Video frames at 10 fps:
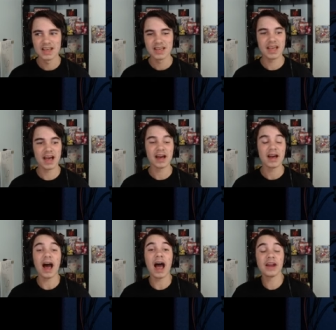yeah,
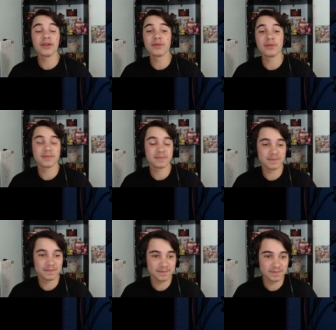I don't...
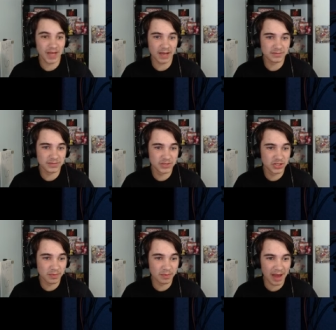I'm
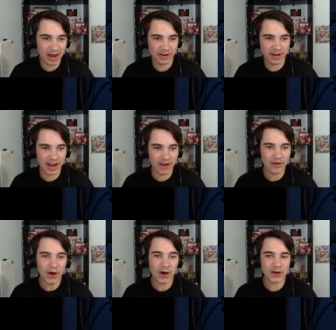super mad right now,
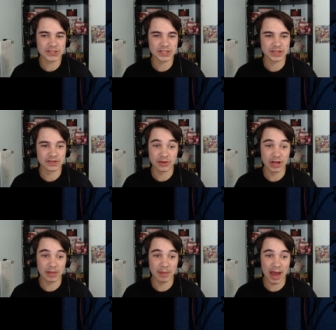honestly.
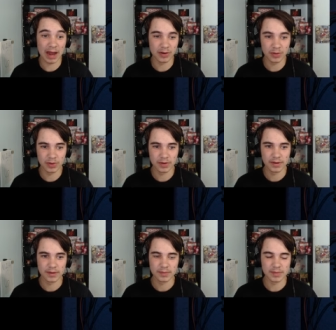Really mad.
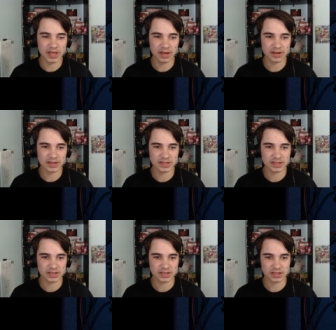Because
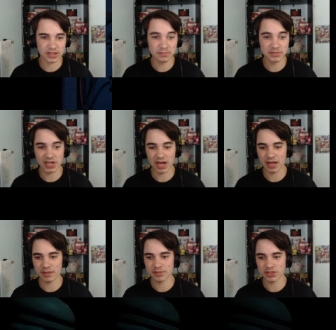
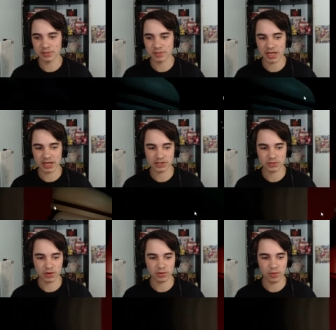sometimes the mechanics
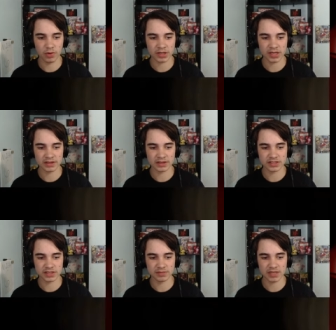want to work, and then
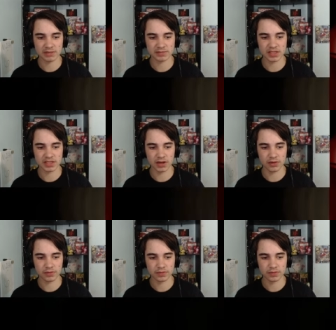sometimes they don't.